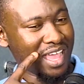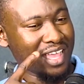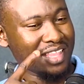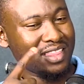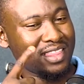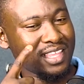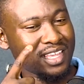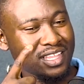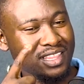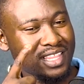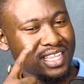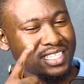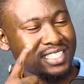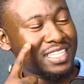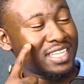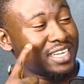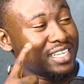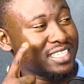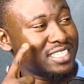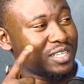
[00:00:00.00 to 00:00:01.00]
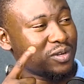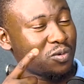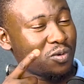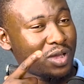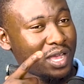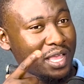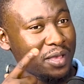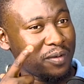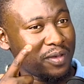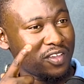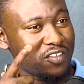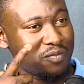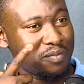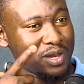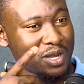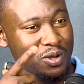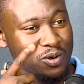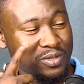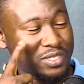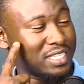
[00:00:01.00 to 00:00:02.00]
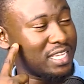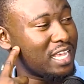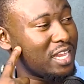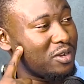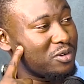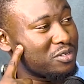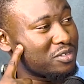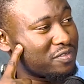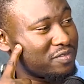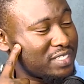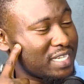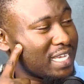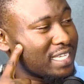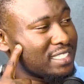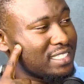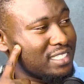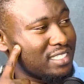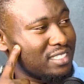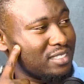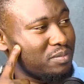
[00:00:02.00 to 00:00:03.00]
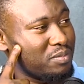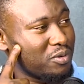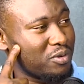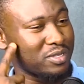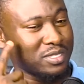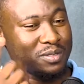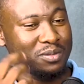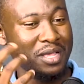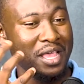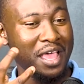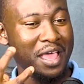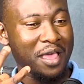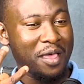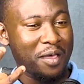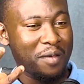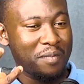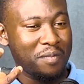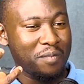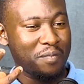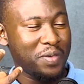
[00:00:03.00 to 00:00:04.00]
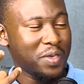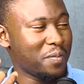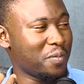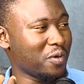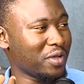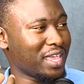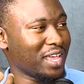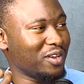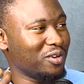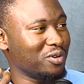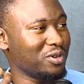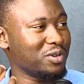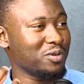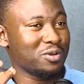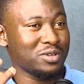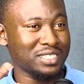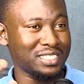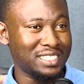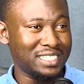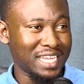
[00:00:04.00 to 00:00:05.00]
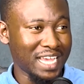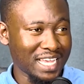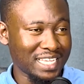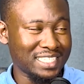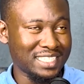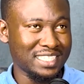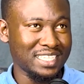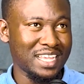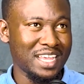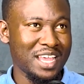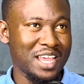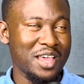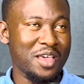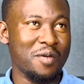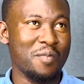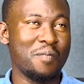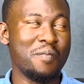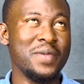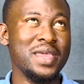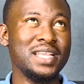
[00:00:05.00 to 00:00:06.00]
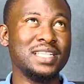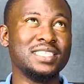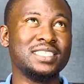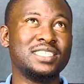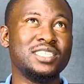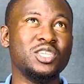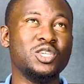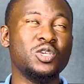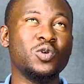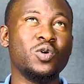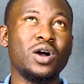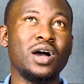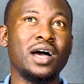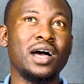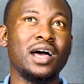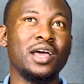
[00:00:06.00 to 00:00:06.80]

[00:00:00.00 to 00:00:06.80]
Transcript: I, I think that's the reason why we have been losing a lot of taxes because people cannot because tax means you